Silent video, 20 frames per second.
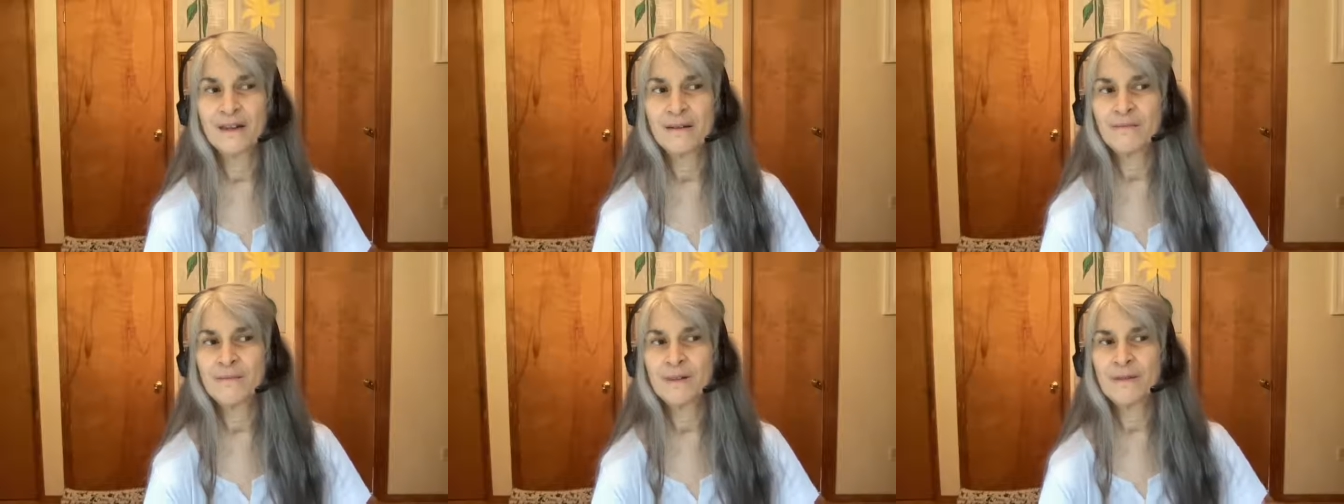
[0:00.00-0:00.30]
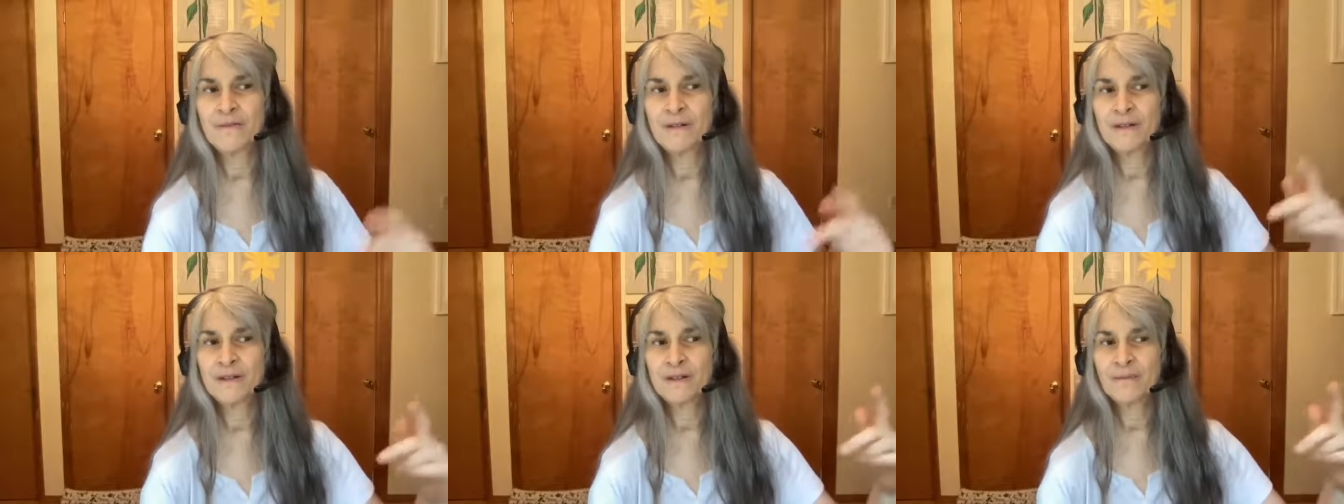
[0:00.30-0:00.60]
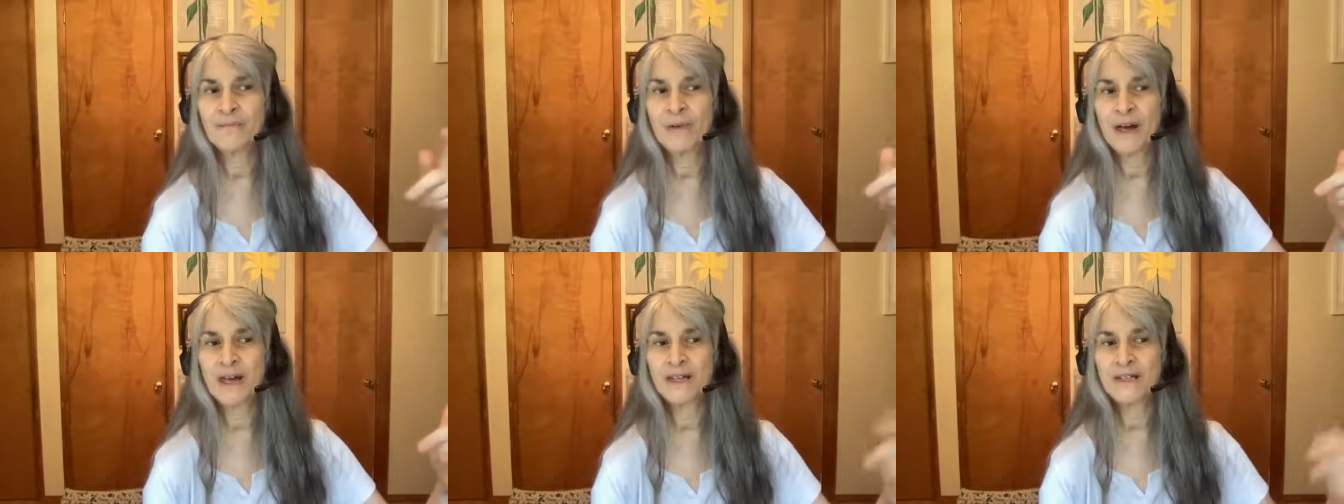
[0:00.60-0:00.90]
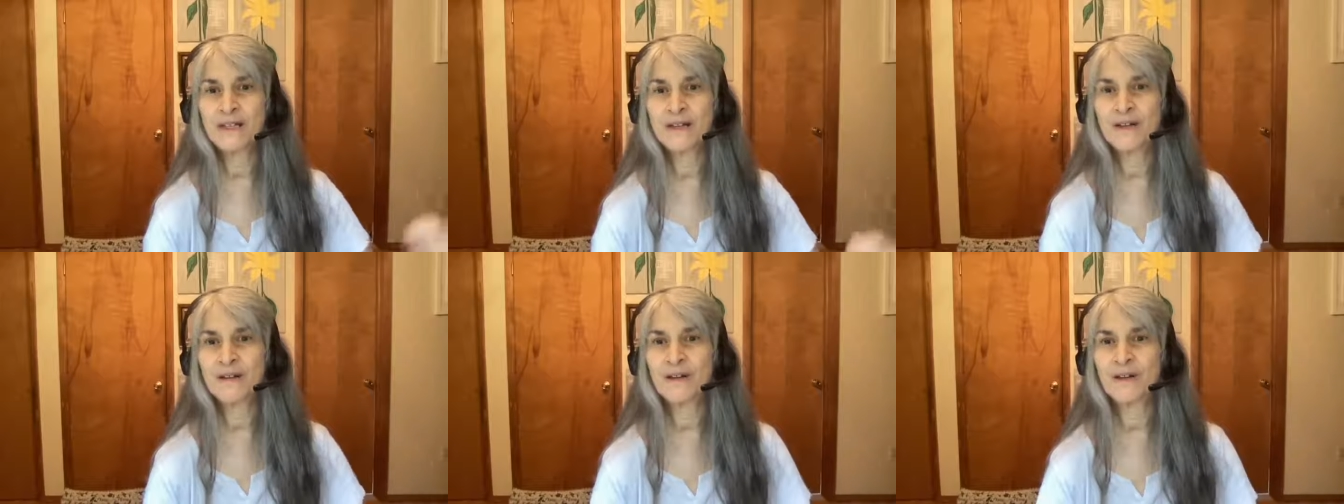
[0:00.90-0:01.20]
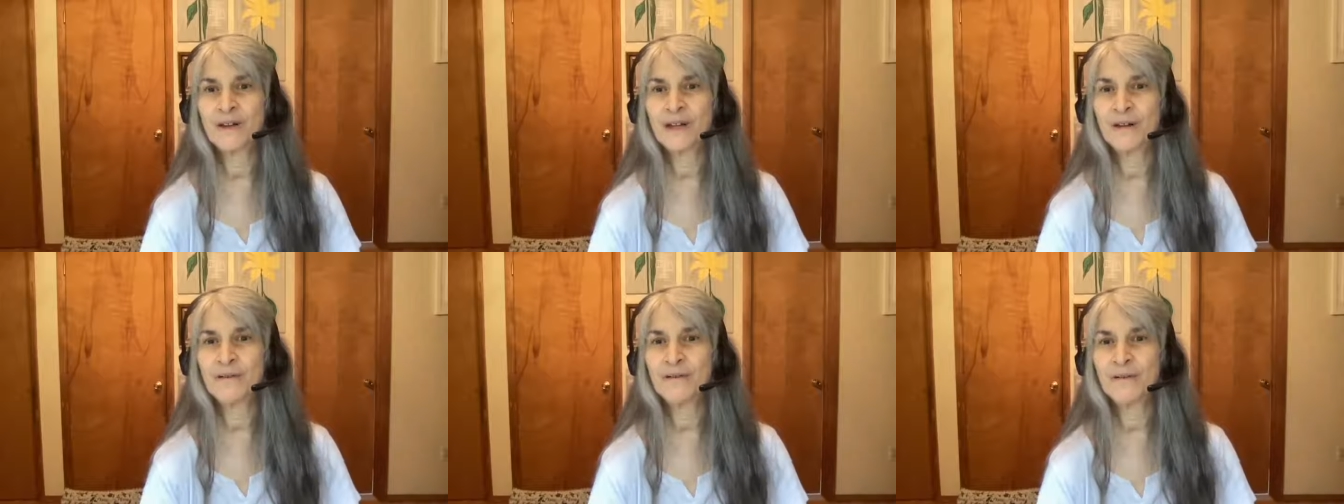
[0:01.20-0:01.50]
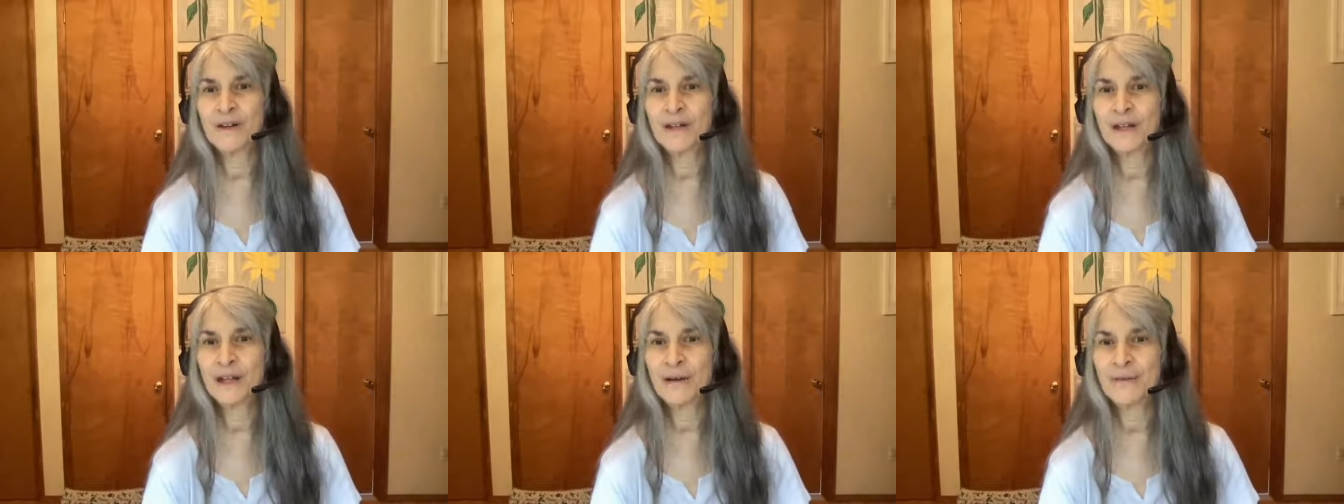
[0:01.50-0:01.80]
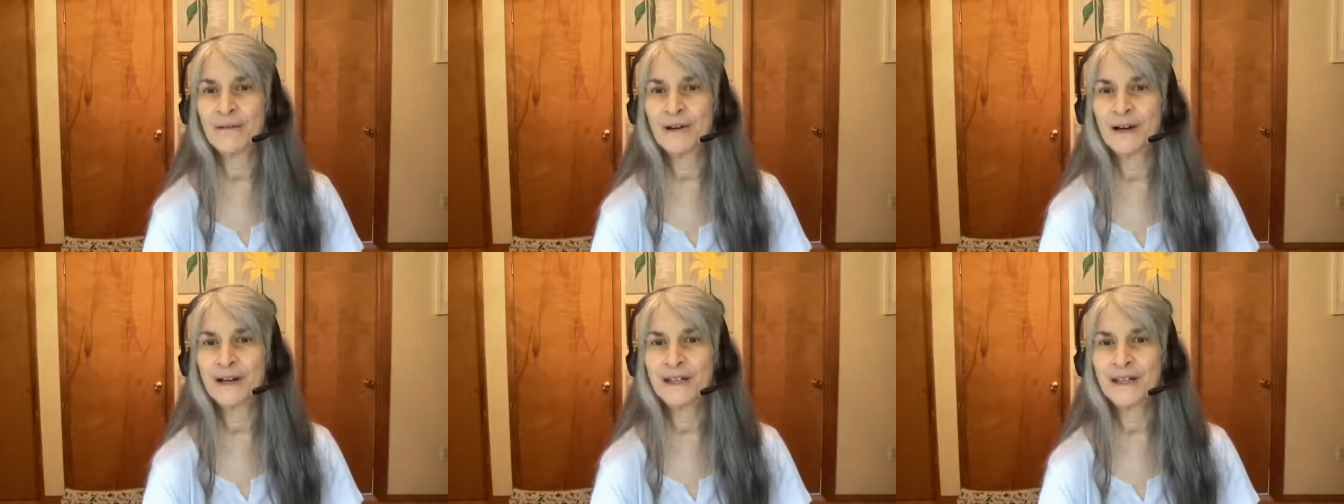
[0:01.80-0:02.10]
Maybe it's a bicycle you really
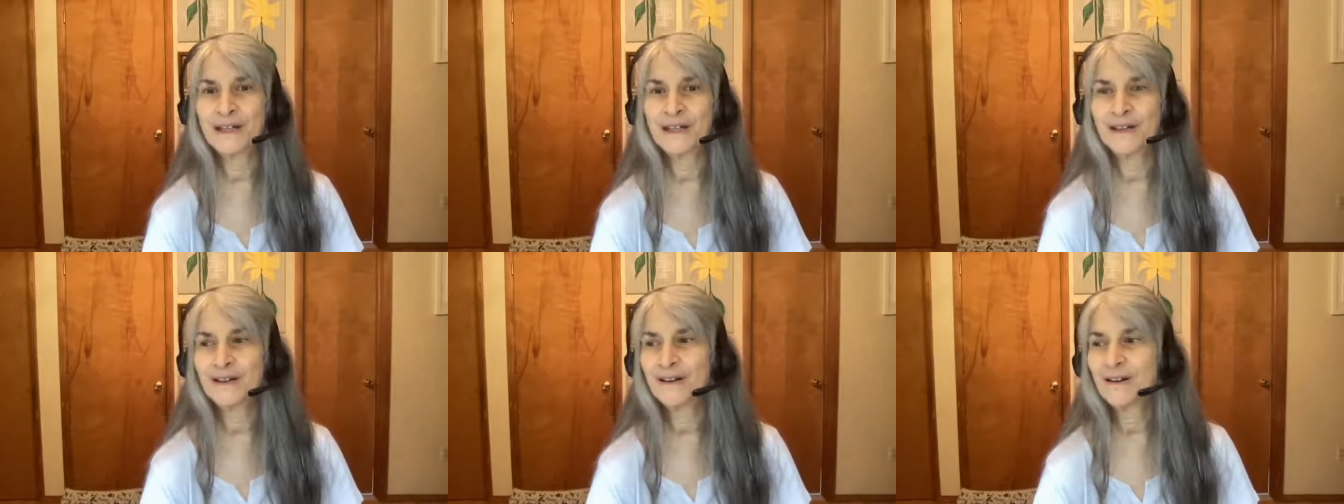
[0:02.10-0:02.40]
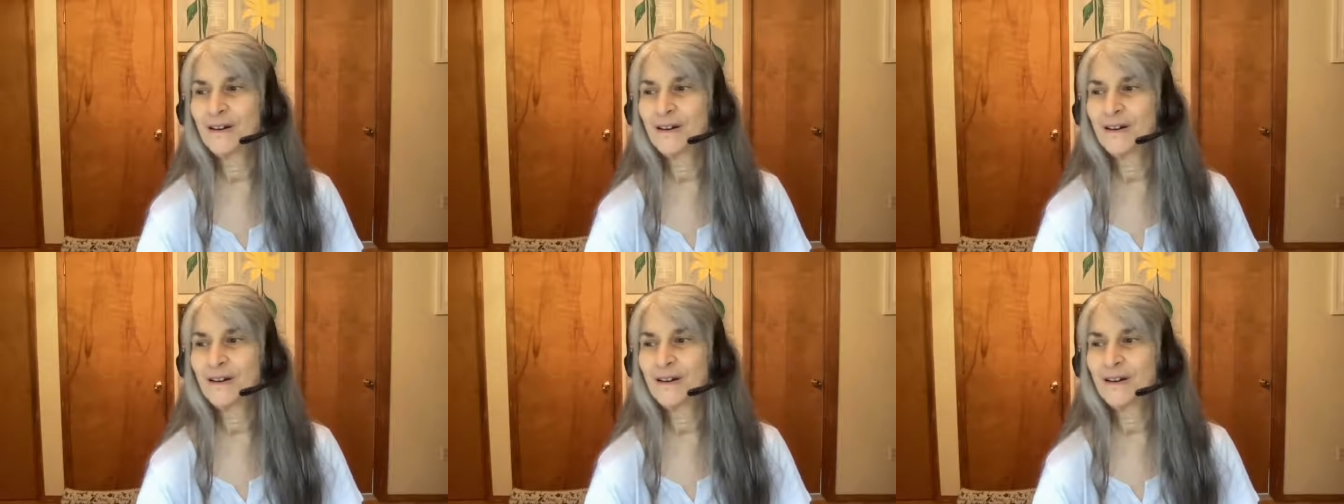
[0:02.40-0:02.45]
wanted,